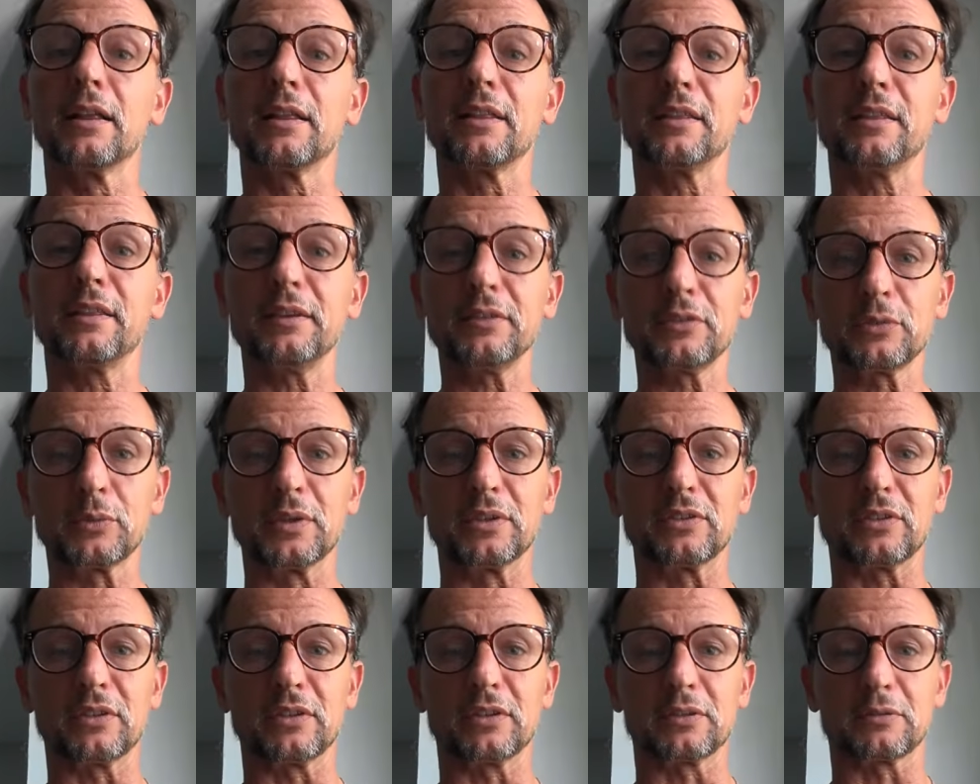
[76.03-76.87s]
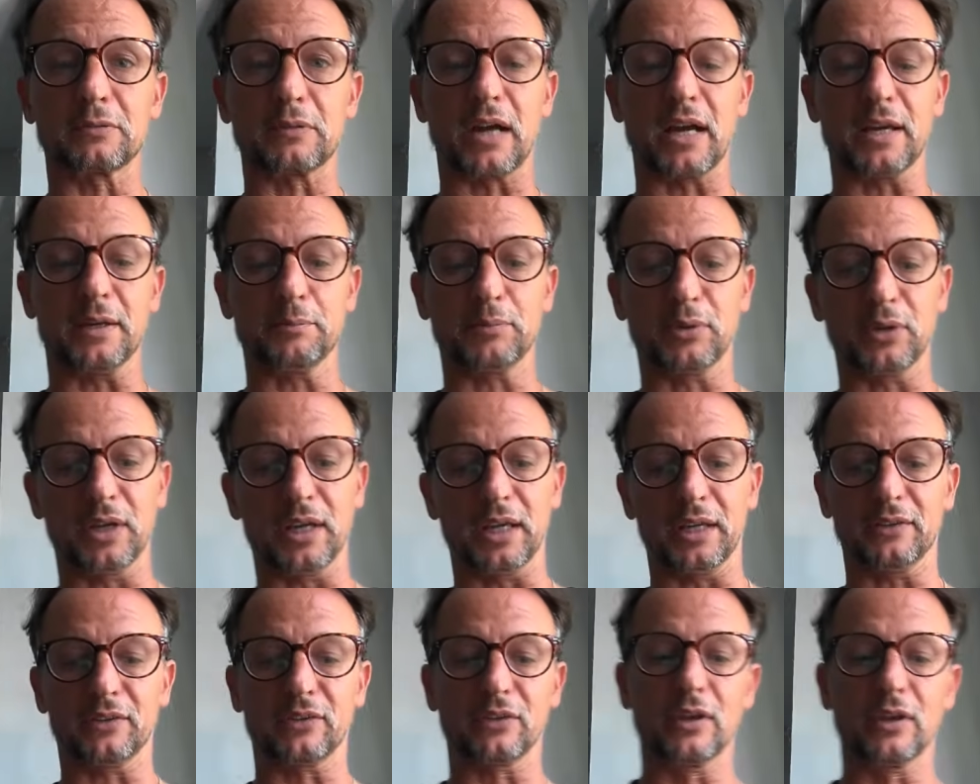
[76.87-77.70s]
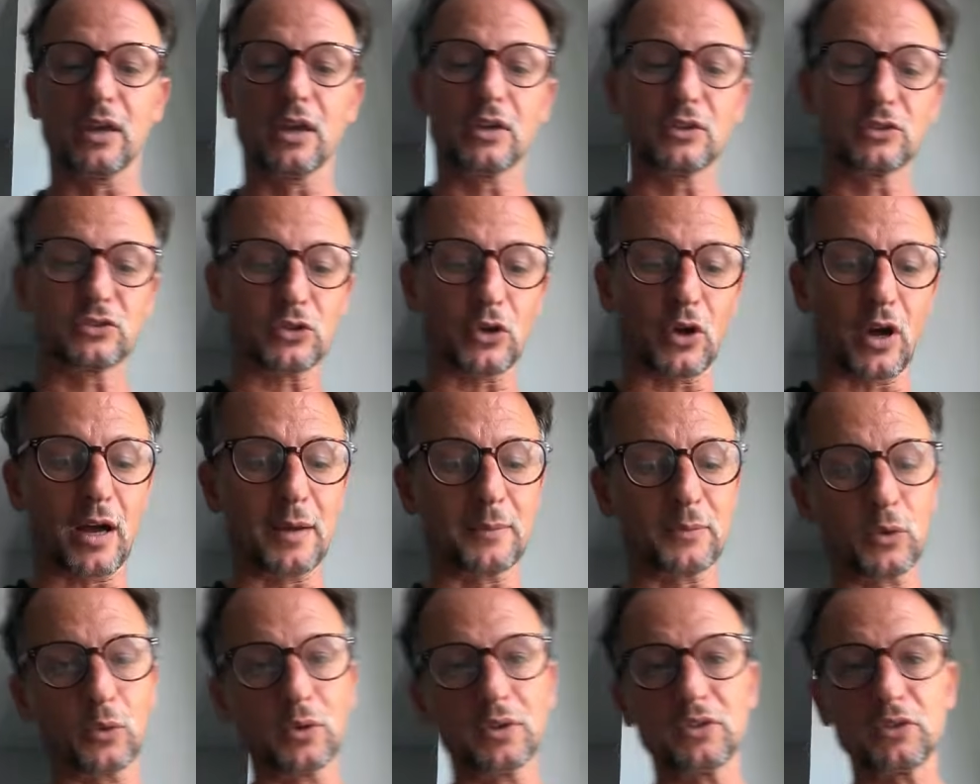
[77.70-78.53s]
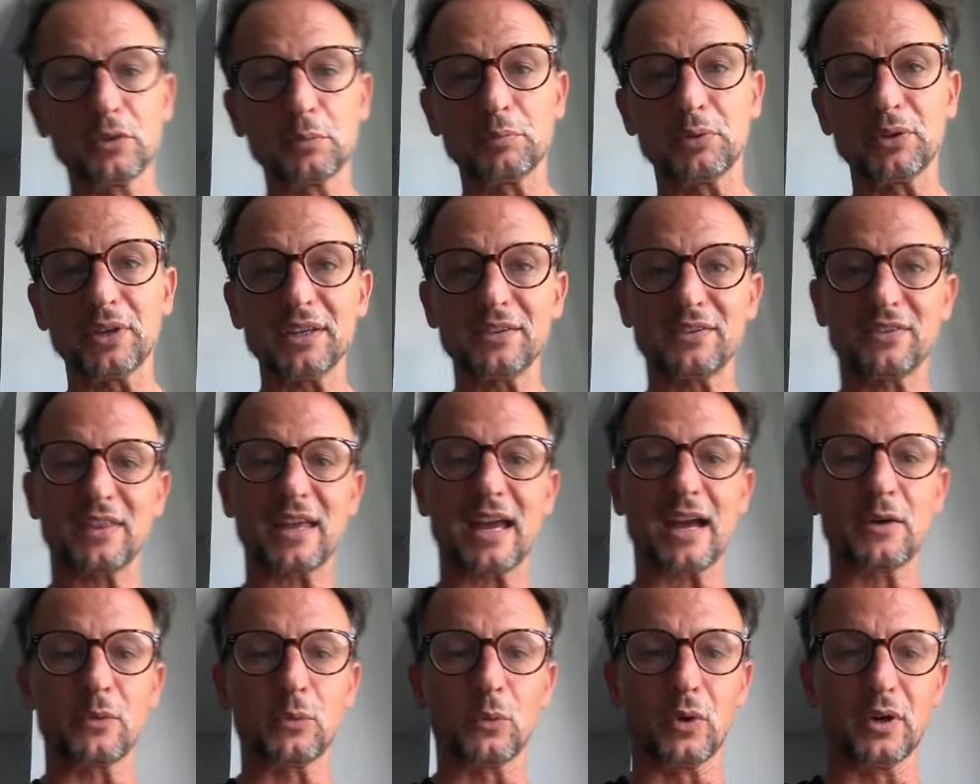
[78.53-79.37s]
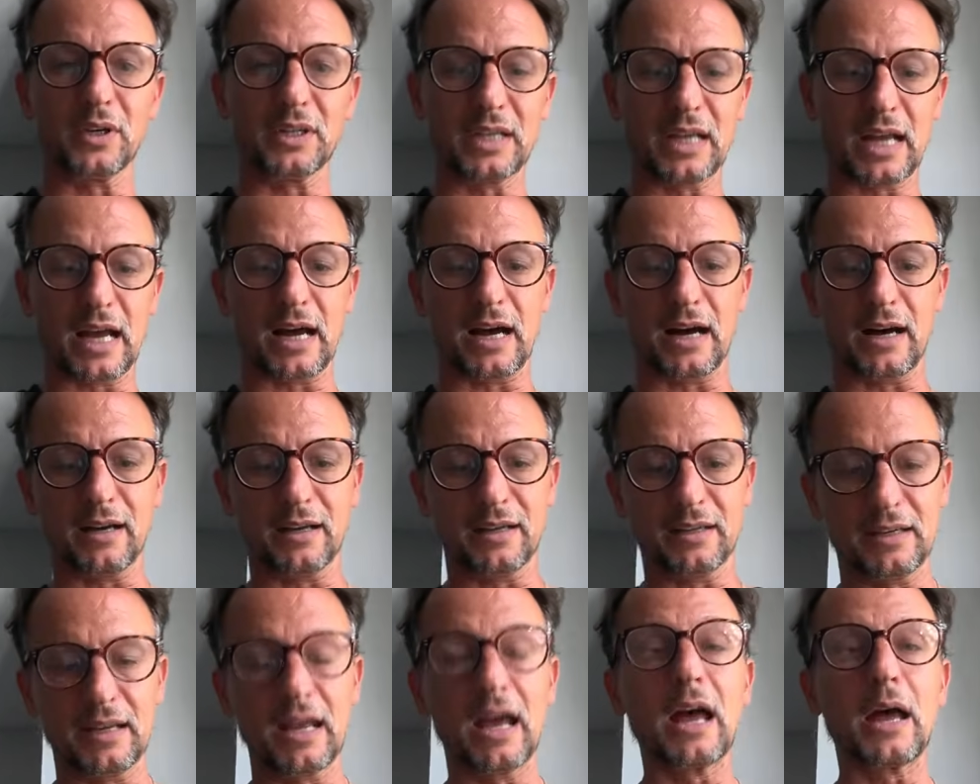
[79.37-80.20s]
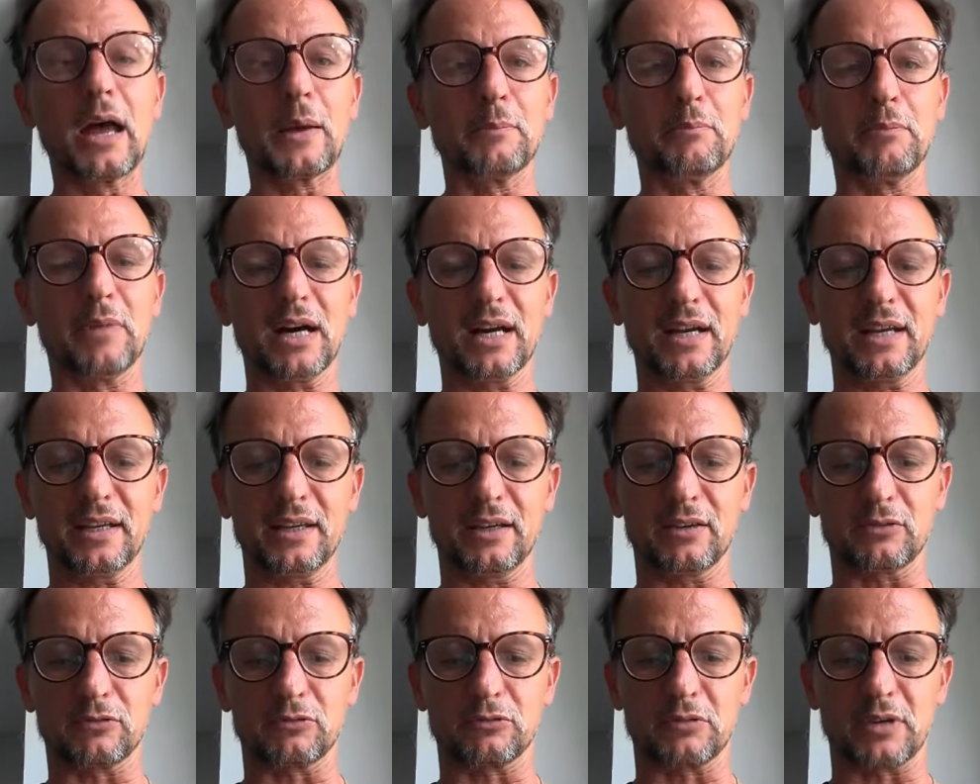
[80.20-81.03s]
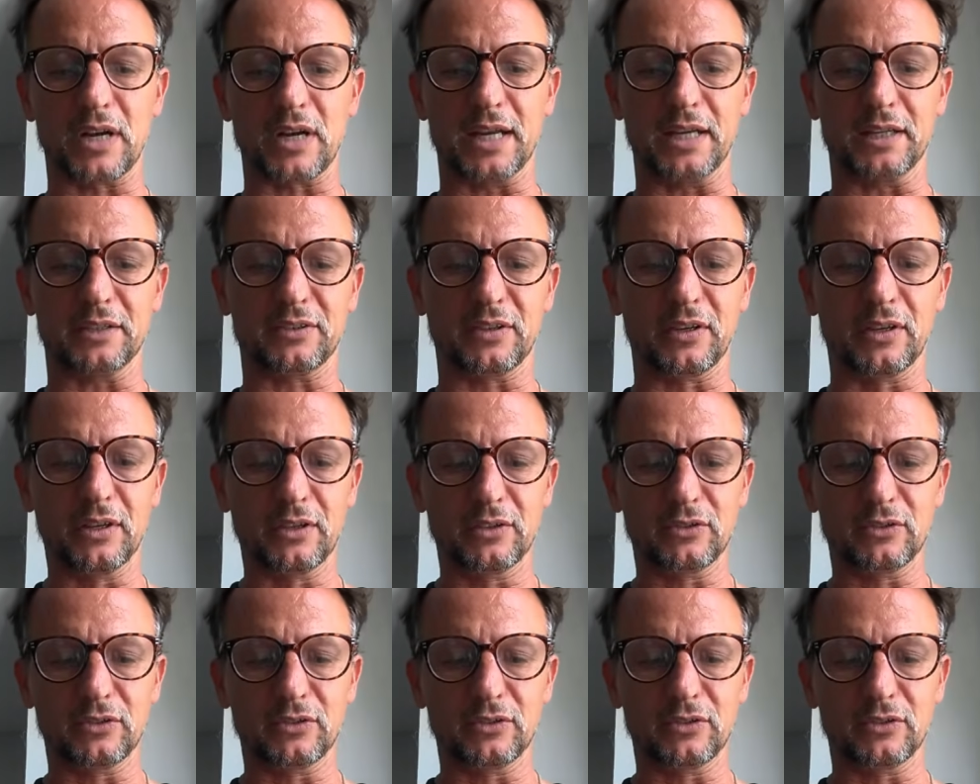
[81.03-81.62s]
This one's in the right place. So I'm going to place that one on my right.